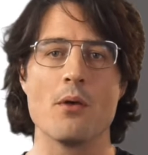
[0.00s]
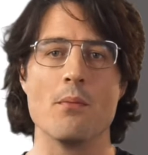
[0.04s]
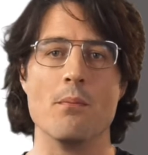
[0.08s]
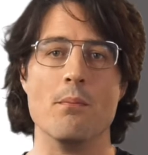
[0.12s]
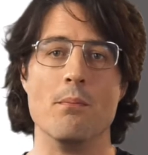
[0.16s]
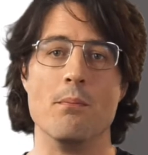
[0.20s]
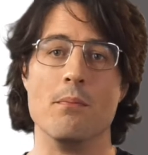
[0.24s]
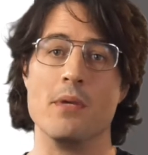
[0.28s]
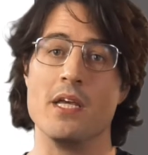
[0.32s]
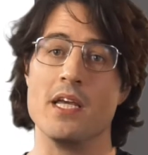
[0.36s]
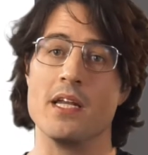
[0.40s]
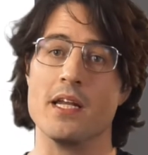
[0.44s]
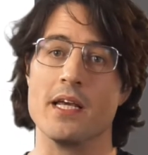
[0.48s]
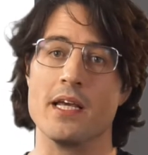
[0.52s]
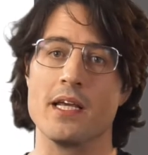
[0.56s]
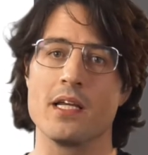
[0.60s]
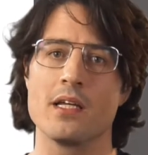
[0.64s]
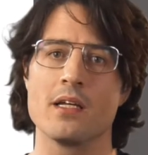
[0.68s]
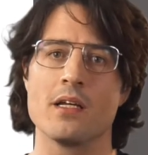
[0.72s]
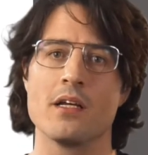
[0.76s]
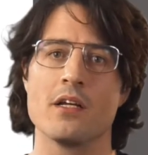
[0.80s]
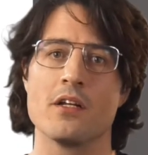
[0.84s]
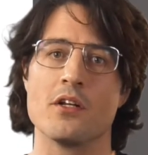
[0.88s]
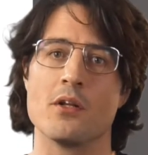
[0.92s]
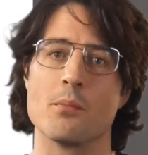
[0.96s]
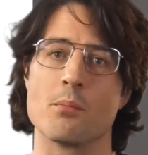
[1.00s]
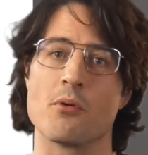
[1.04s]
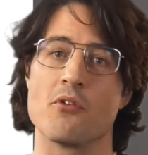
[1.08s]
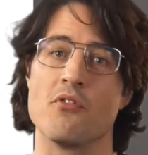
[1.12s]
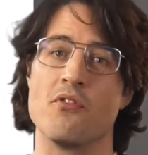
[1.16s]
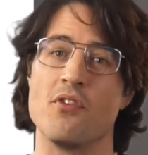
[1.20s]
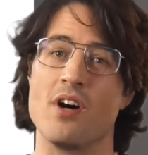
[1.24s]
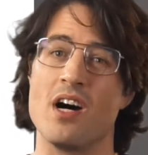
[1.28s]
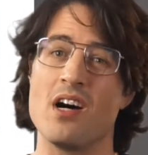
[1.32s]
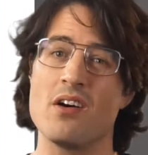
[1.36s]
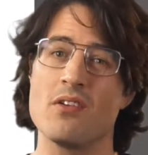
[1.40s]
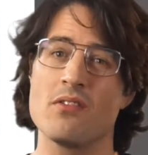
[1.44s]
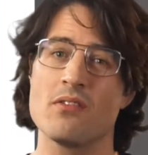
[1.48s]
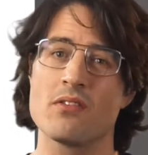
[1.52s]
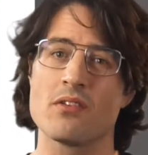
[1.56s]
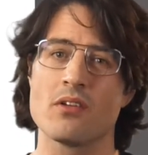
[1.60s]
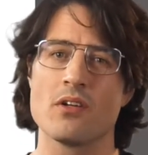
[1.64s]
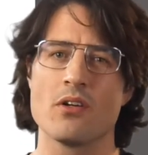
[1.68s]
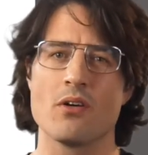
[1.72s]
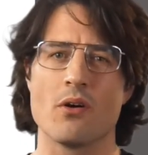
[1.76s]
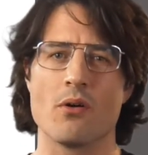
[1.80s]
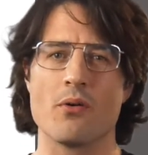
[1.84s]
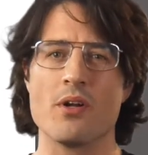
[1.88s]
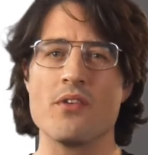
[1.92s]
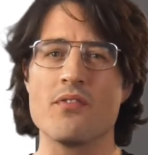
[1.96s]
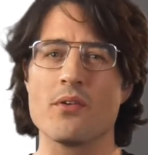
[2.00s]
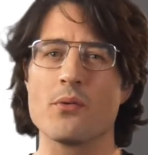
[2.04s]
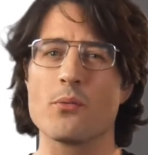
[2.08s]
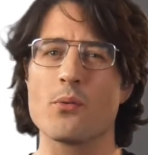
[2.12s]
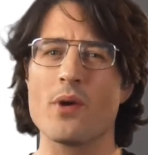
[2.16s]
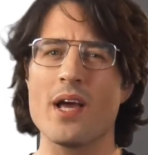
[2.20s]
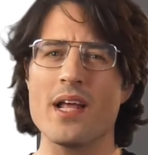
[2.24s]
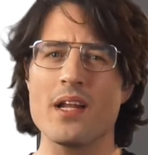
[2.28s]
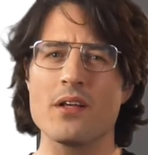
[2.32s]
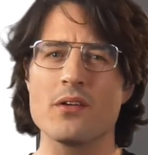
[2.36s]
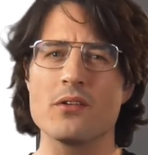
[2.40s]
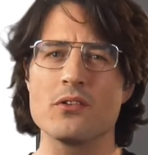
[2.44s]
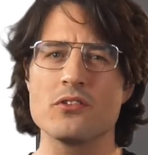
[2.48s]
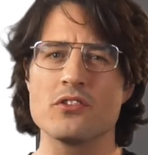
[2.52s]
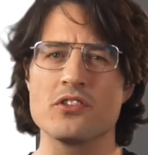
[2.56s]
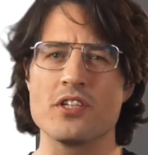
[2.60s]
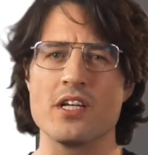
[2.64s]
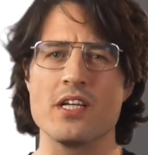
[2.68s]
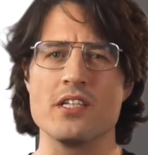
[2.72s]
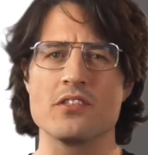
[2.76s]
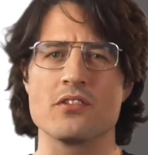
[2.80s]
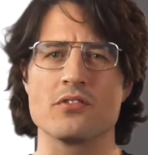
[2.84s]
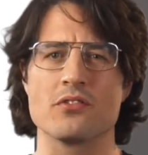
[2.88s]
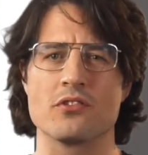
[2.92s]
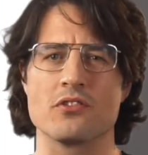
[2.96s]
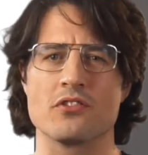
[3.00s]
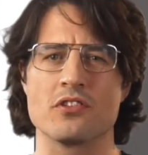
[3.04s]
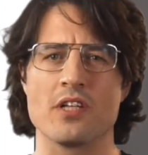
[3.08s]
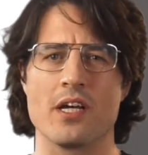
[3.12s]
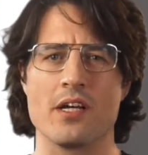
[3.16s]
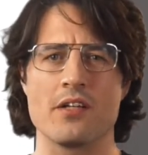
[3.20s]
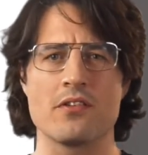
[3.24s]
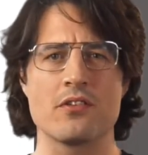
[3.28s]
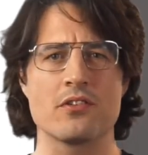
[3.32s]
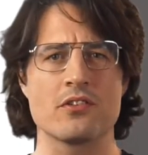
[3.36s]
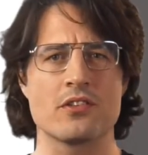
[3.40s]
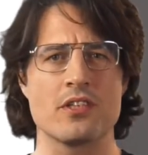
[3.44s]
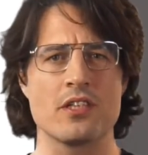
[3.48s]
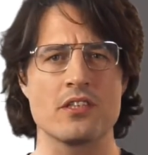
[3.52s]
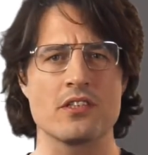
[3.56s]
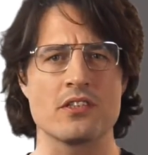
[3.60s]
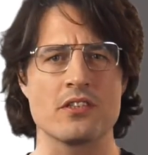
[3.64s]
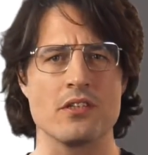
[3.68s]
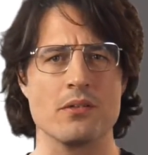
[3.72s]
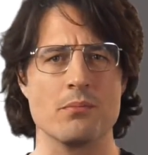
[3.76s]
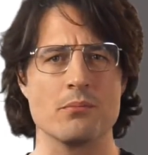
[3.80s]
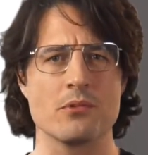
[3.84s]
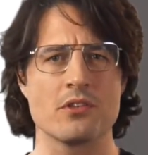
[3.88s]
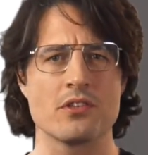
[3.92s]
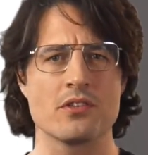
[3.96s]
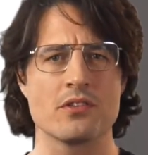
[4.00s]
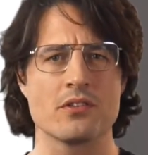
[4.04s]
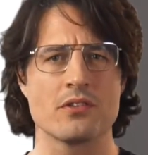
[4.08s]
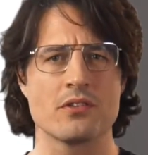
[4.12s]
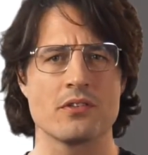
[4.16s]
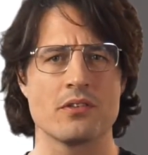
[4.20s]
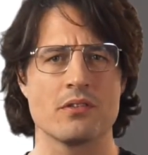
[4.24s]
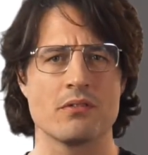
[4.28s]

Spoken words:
meaning the profound or even radical change of societal systems.